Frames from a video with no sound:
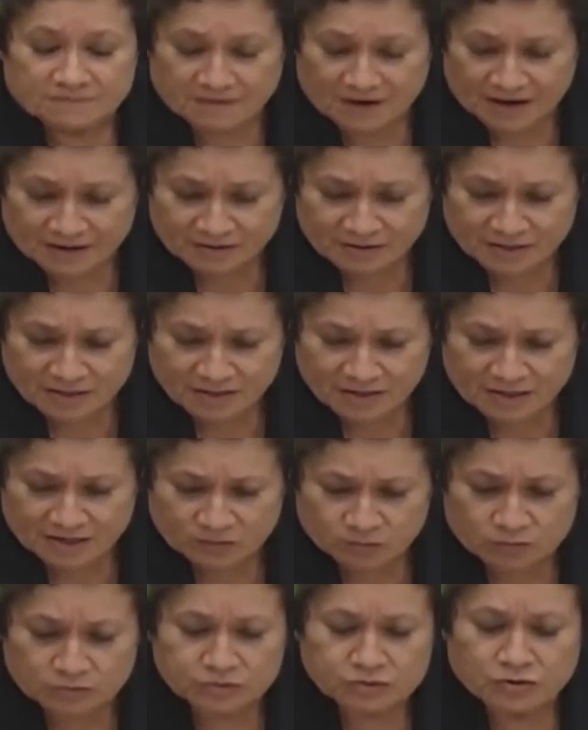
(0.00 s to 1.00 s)
Finally,
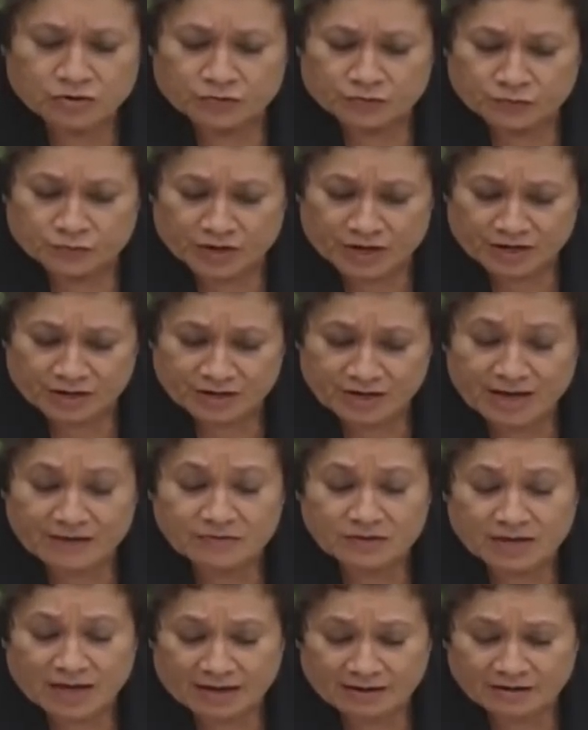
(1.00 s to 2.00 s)
it will turn red
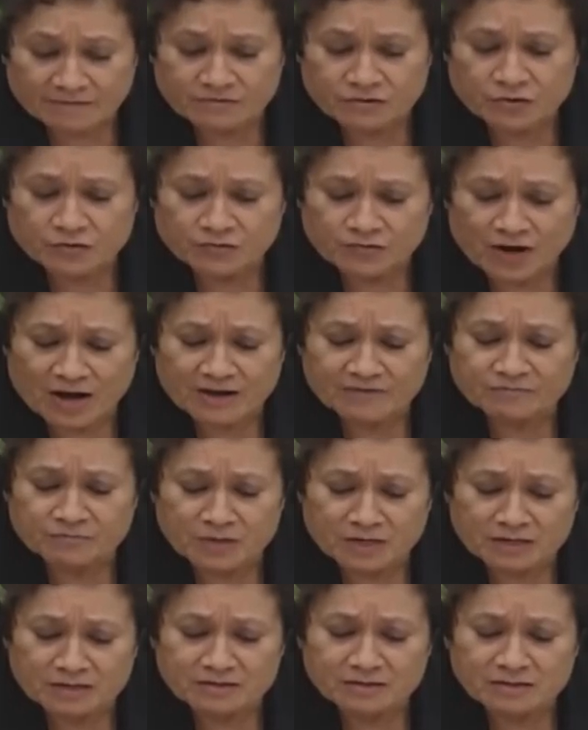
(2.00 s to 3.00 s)
at the end of your five
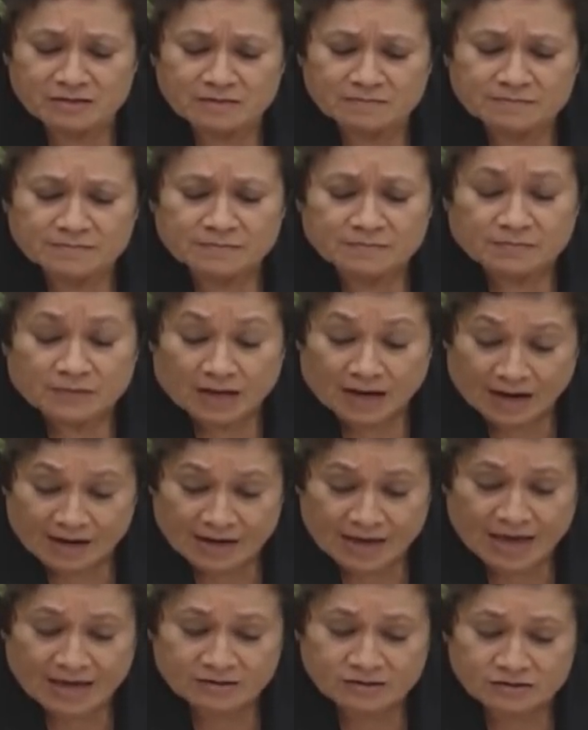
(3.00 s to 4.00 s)
minutes. I
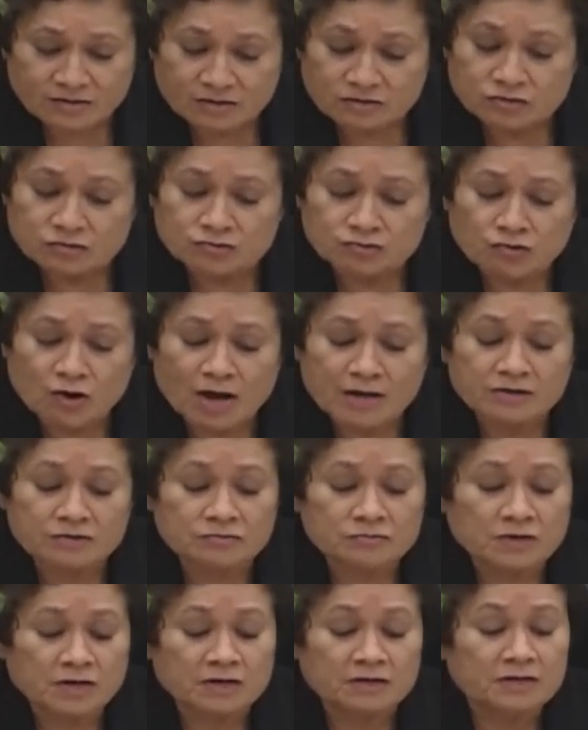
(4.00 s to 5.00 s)
ask that you try
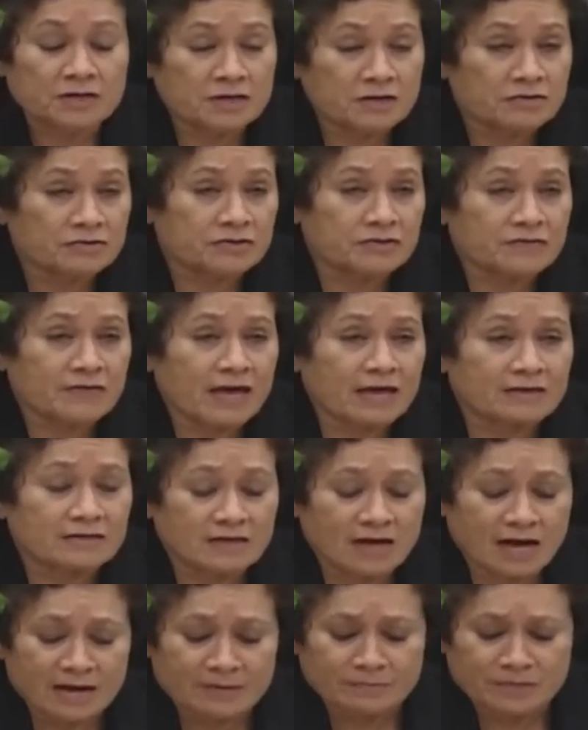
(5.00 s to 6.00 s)
to adhere to that
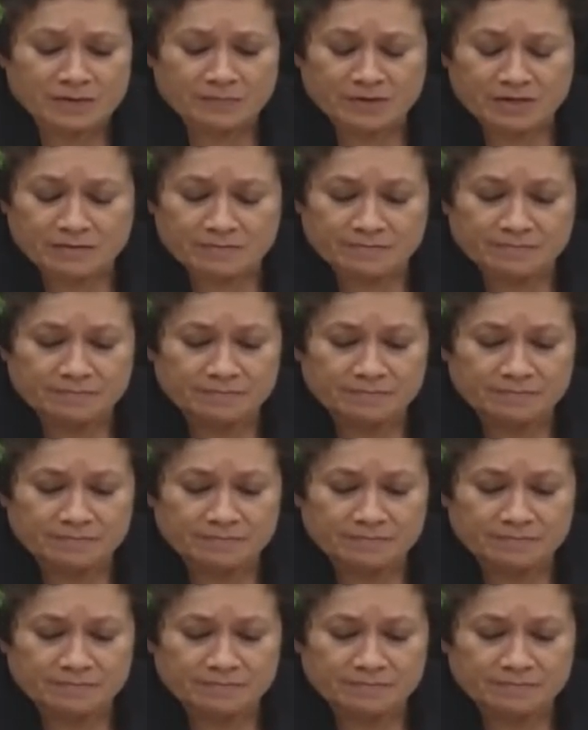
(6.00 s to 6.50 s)
time limit.